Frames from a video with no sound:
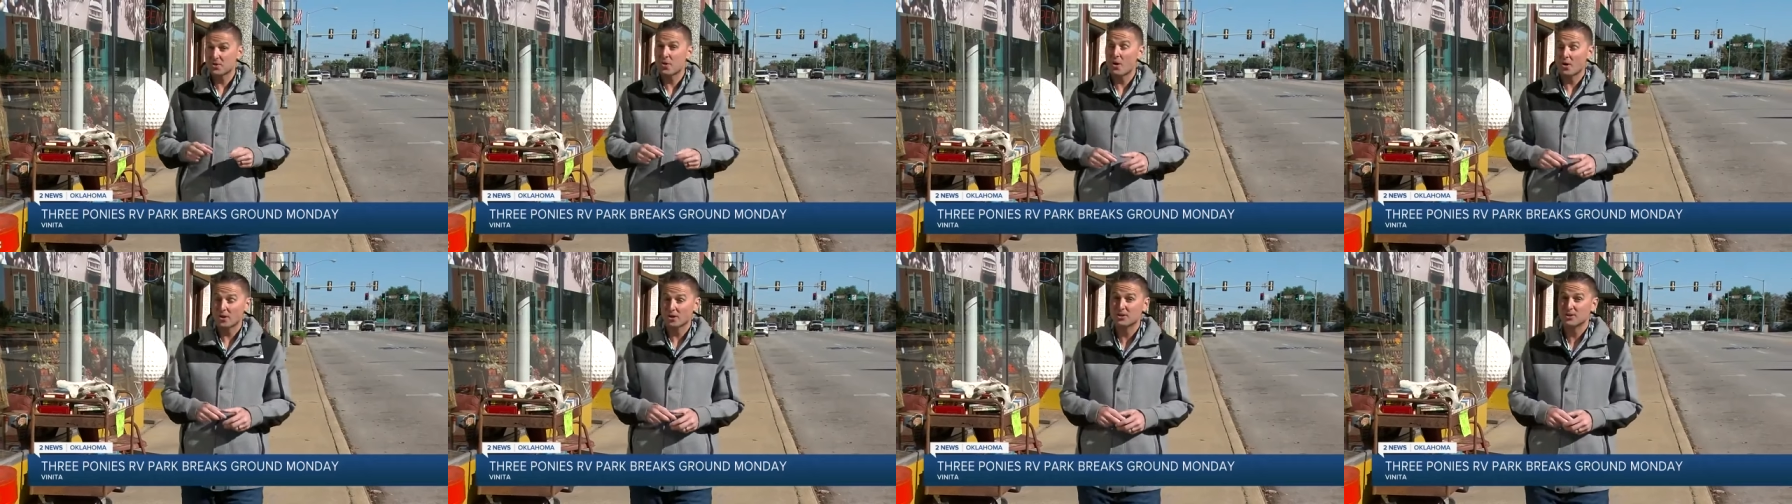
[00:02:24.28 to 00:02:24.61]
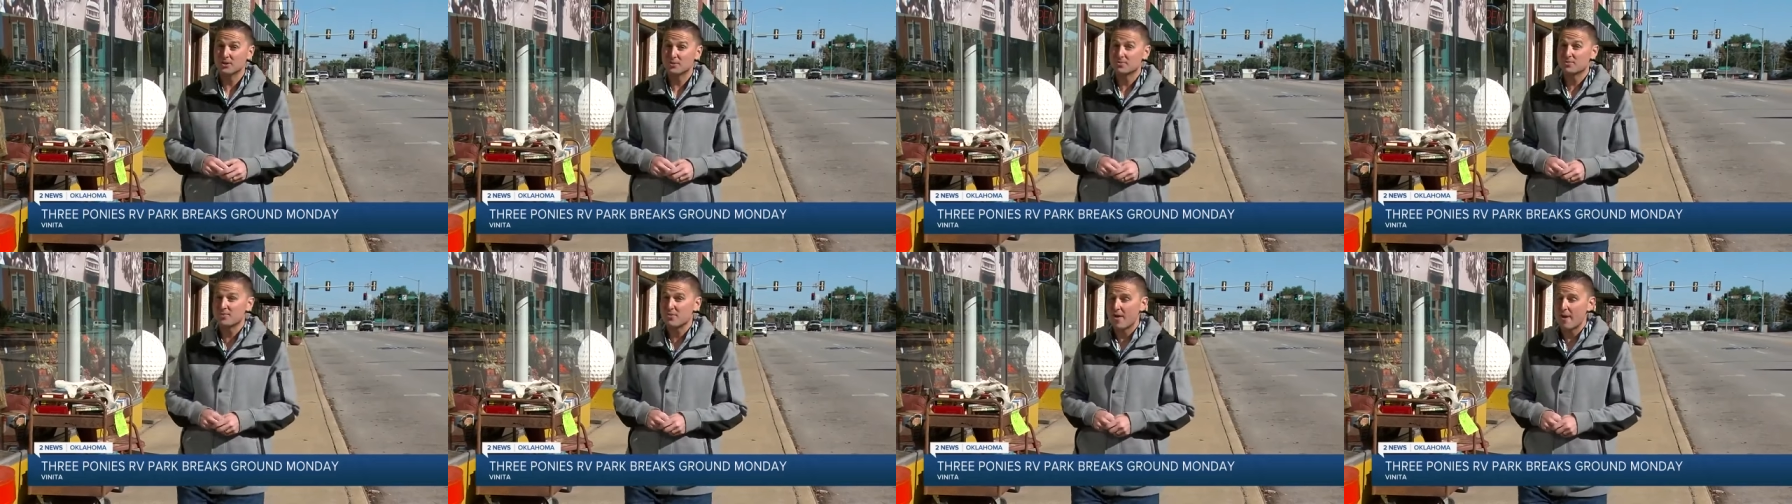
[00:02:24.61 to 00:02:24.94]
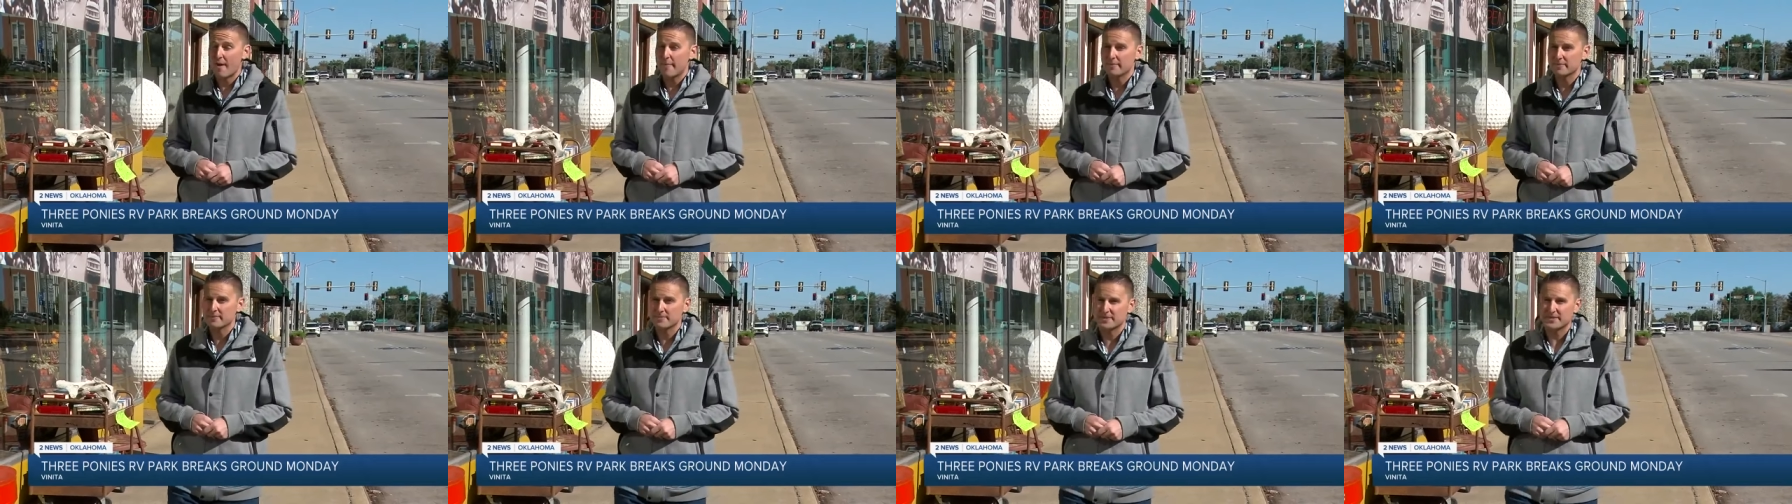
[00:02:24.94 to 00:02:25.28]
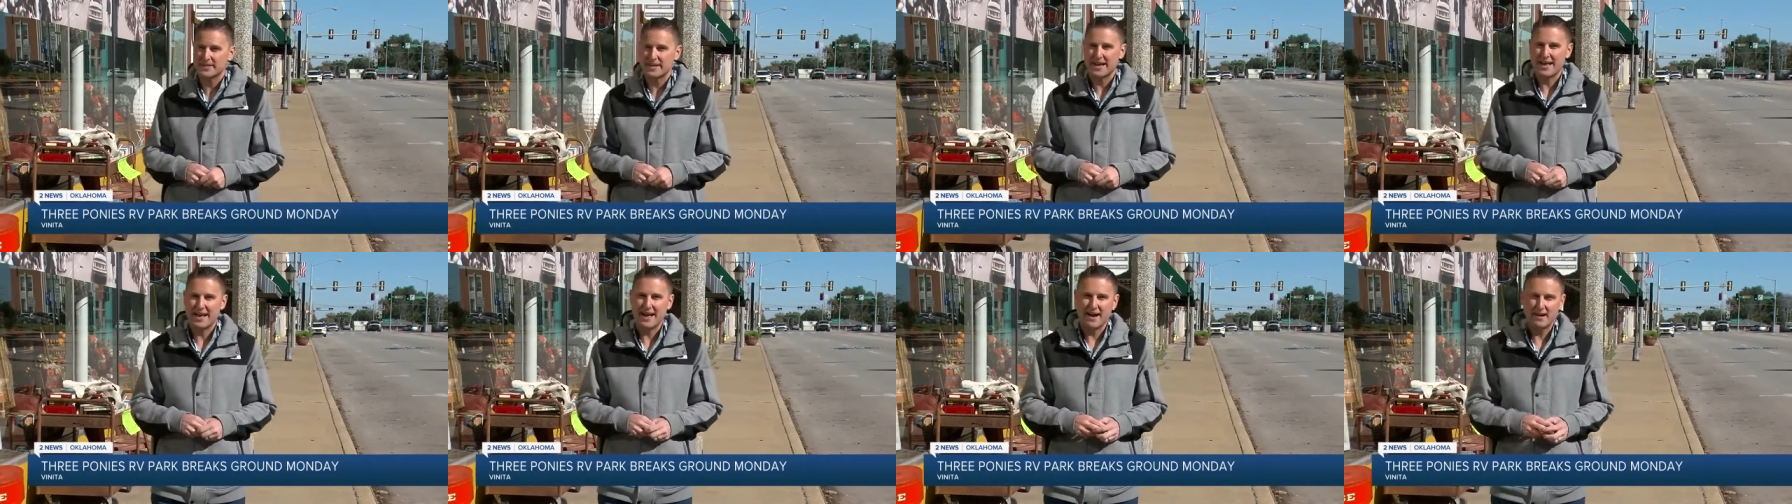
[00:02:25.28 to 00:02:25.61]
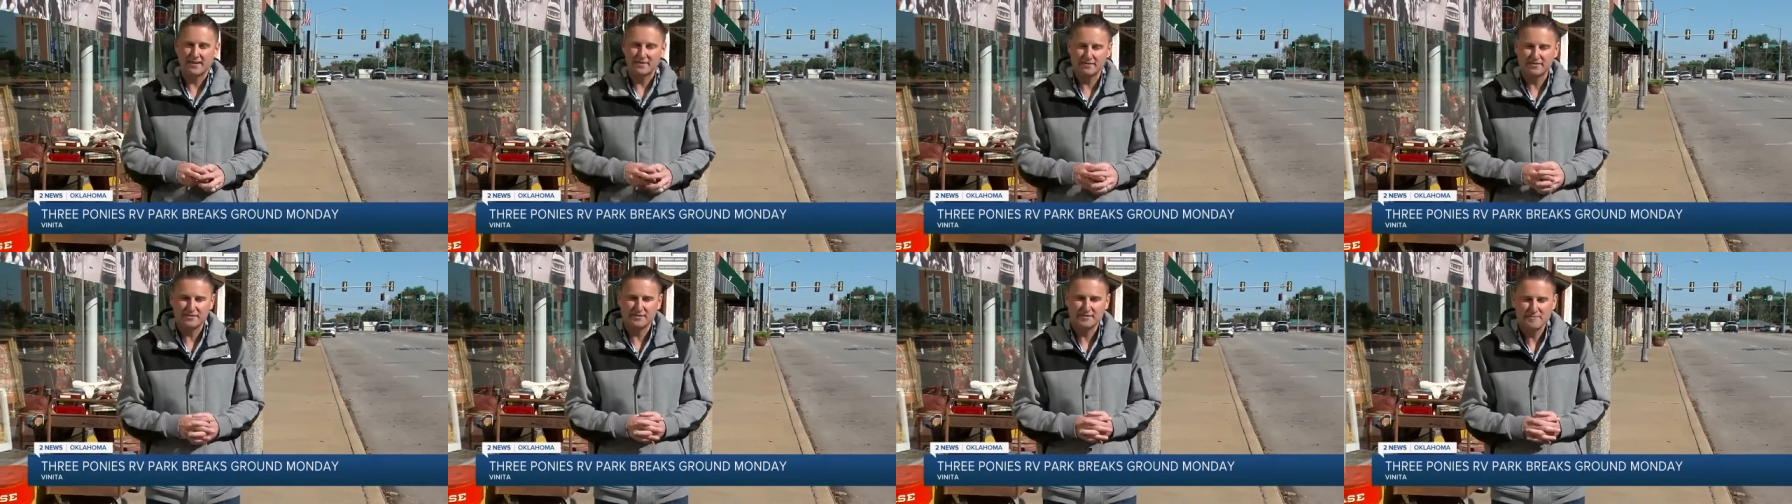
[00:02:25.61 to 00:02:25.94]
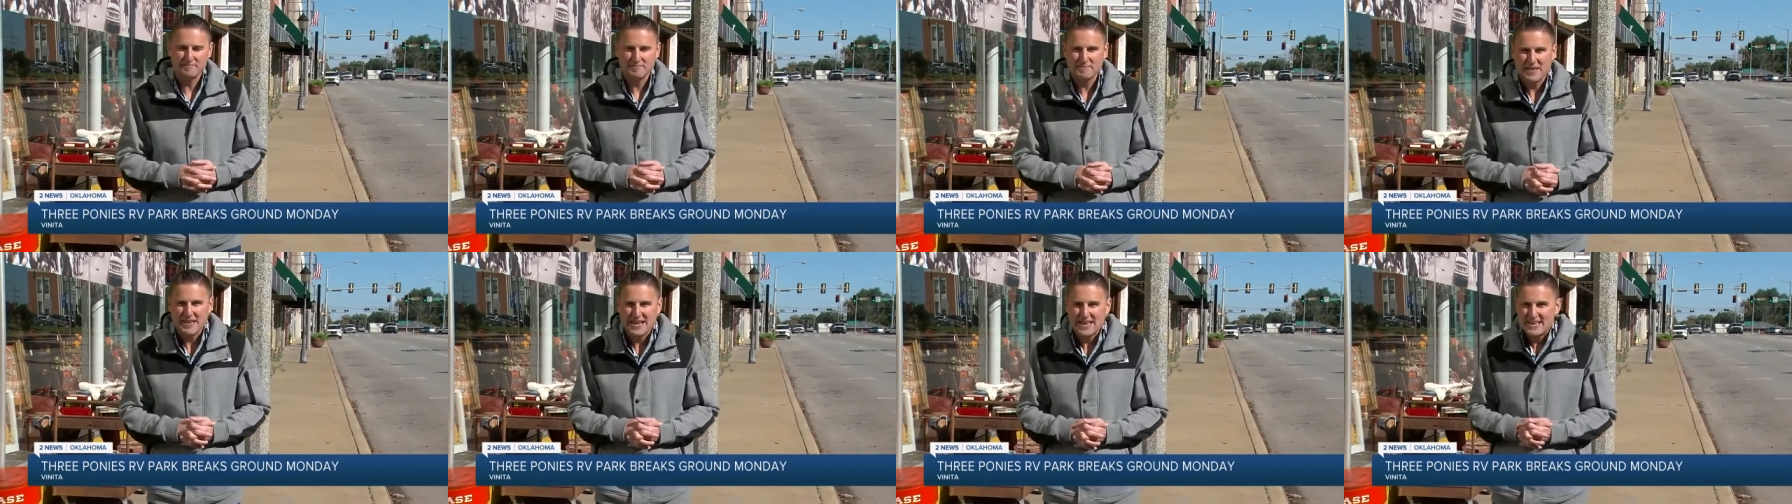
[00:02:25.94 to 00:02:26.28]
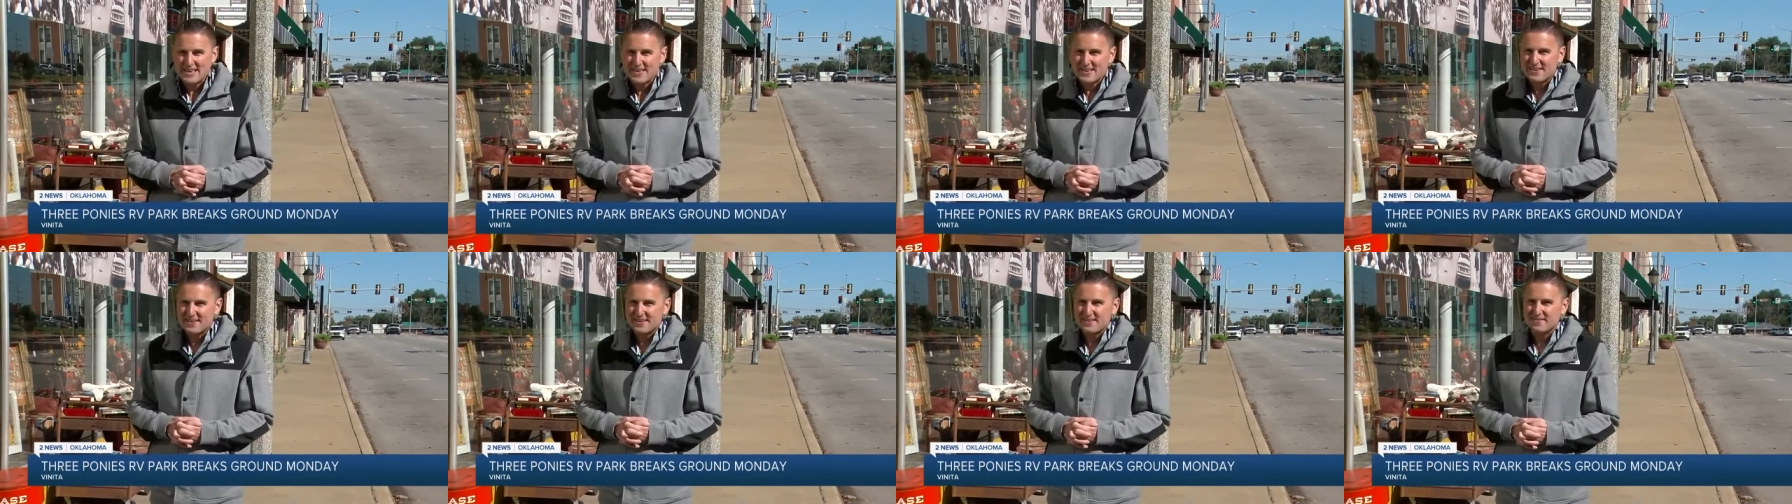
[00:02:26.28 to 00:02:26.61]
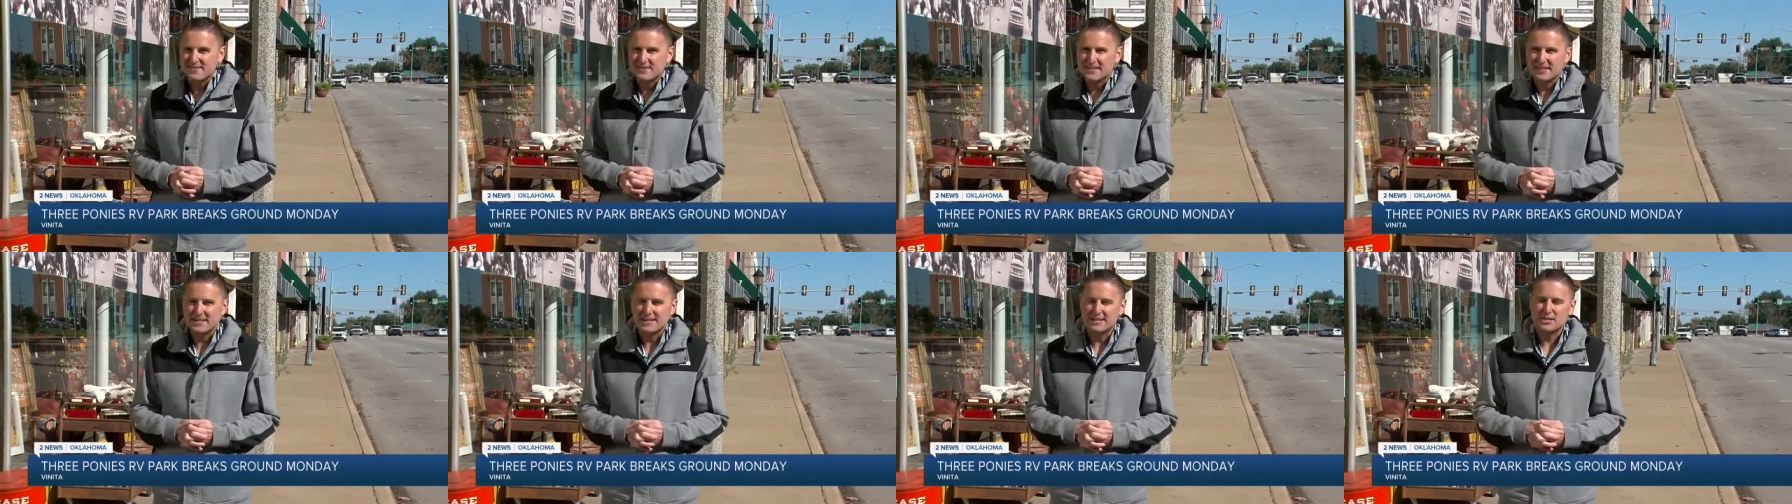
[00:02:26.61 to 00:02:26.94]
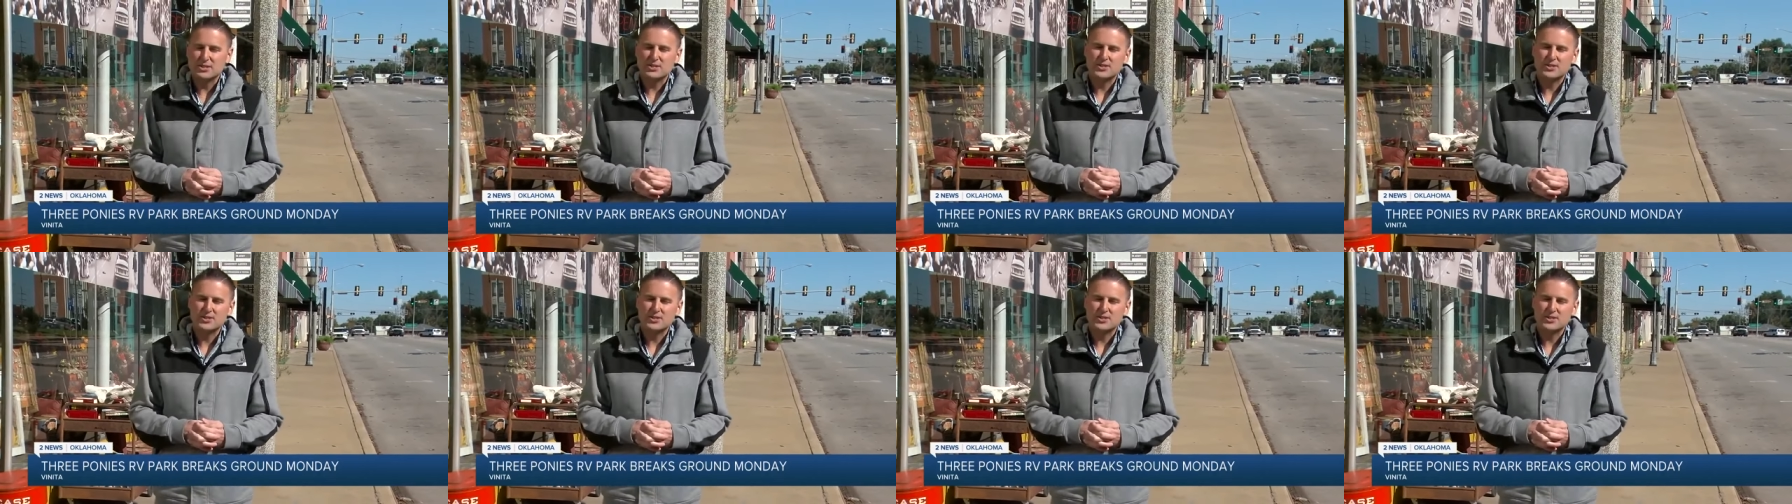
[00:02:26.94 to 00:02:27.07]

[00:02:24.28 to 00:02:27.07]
all good problems to have. In Vinita,